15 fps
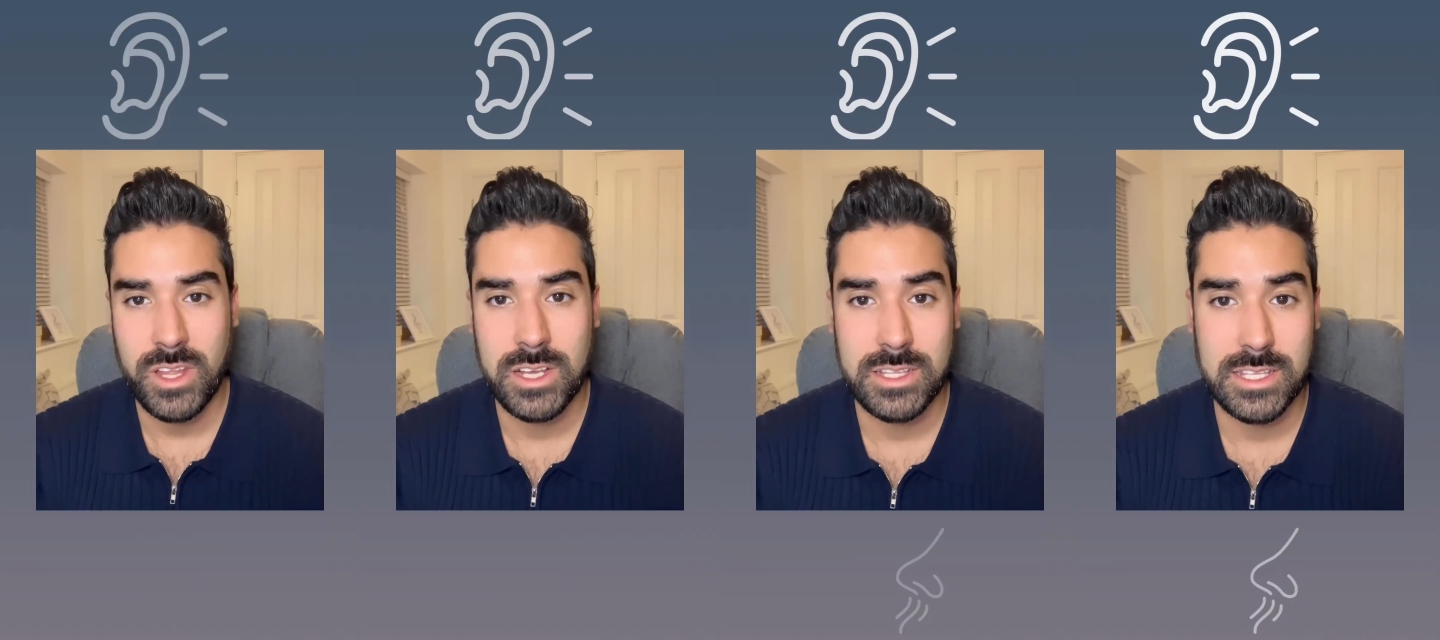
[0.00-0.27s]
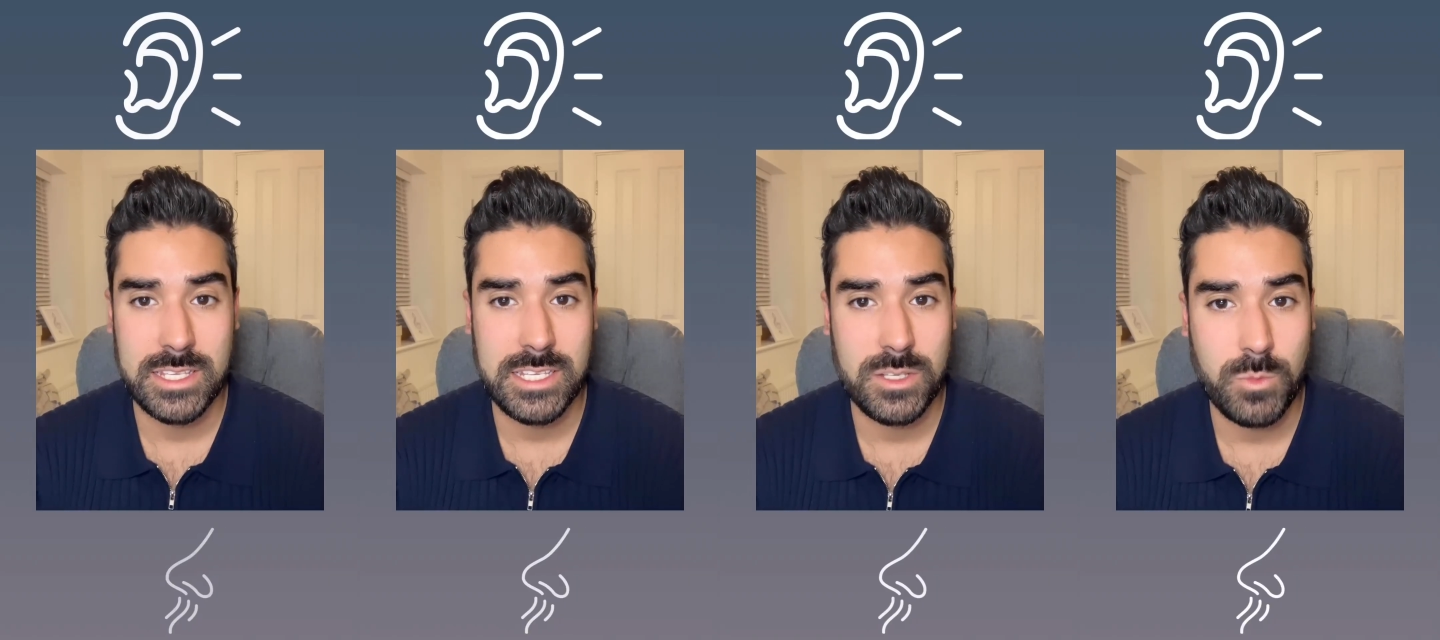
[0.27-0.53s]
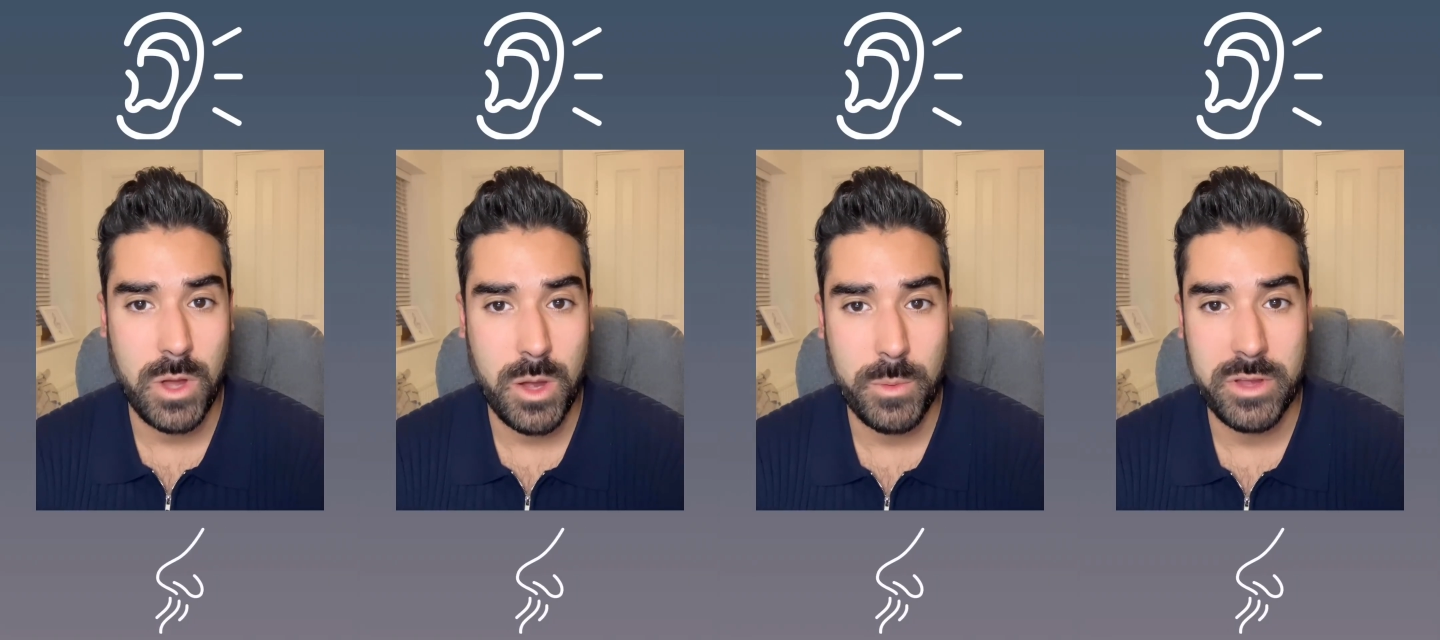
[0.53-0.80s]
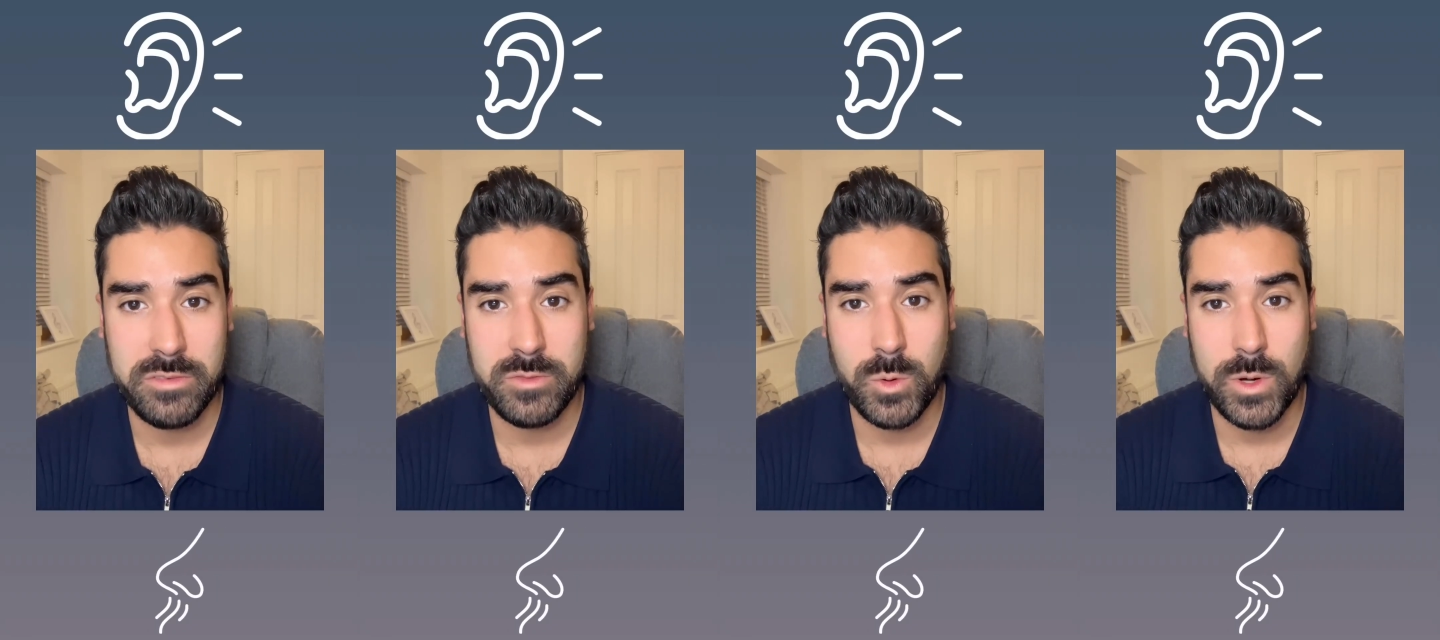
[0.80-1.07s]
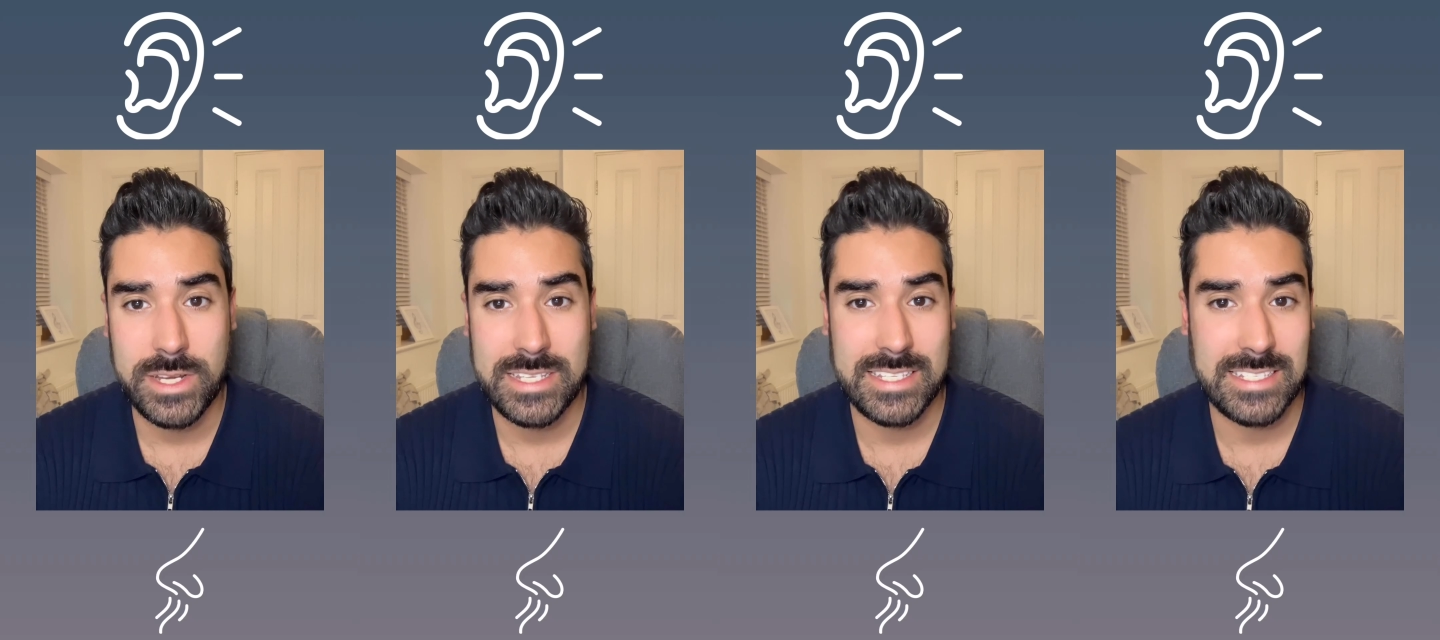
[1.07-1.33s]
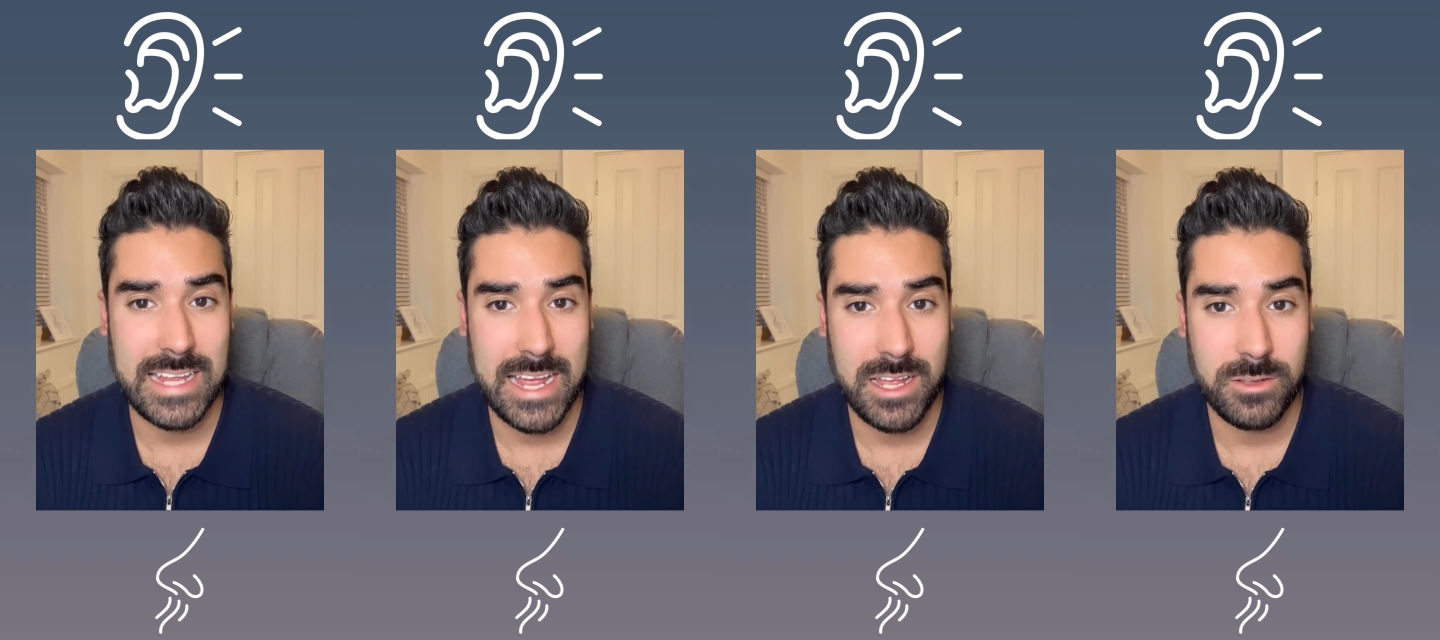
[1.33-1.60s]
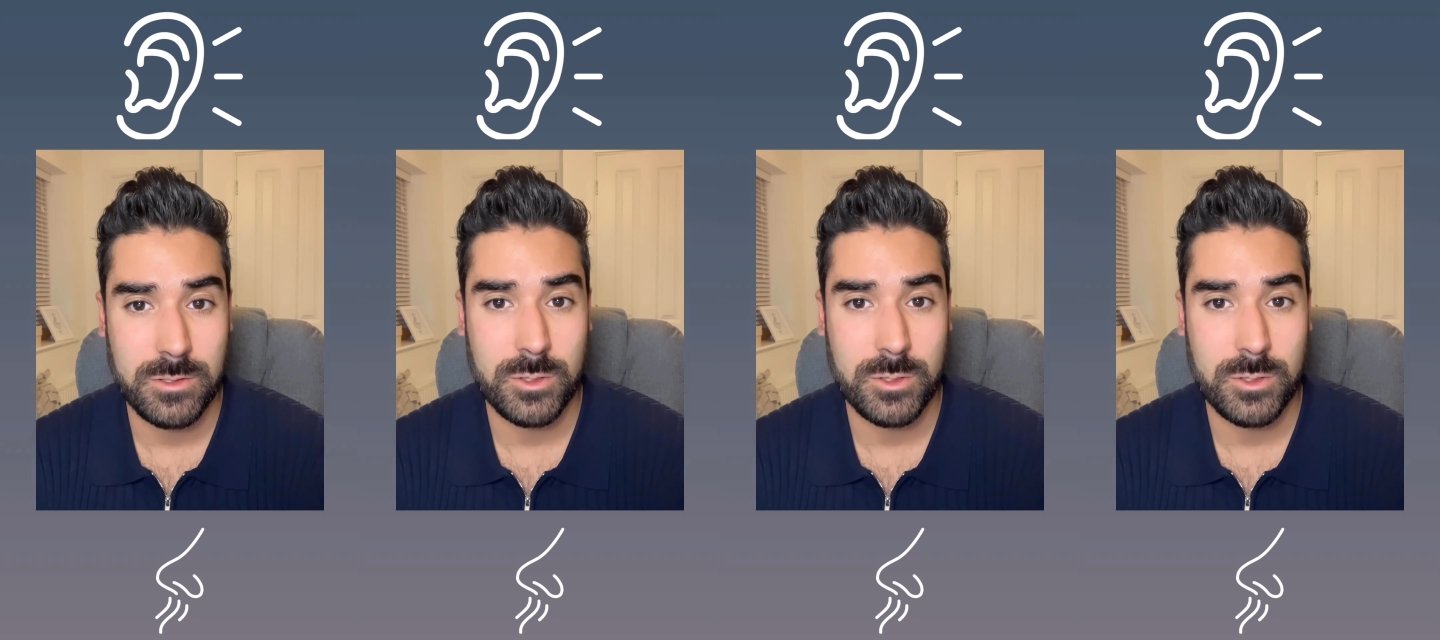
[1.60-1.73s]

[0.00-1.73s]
This is where we avoid sounds or